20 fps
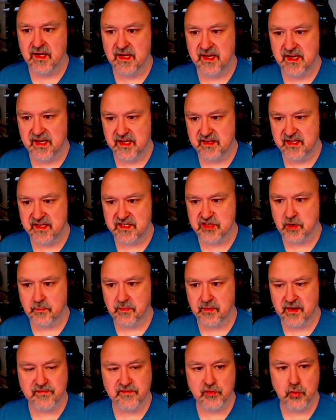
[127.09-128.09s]
in the top
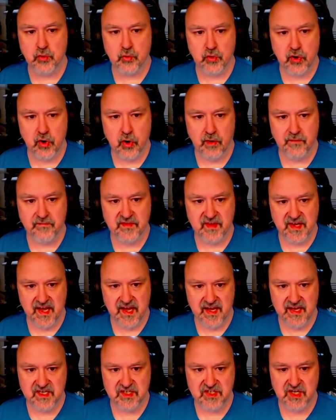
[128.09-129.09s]
left corner of the
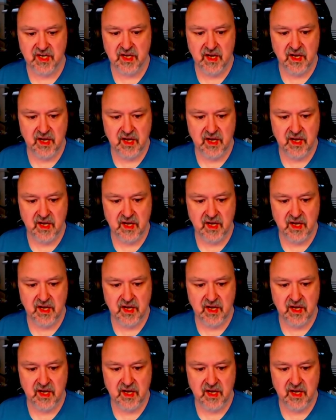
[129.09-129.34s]
cage.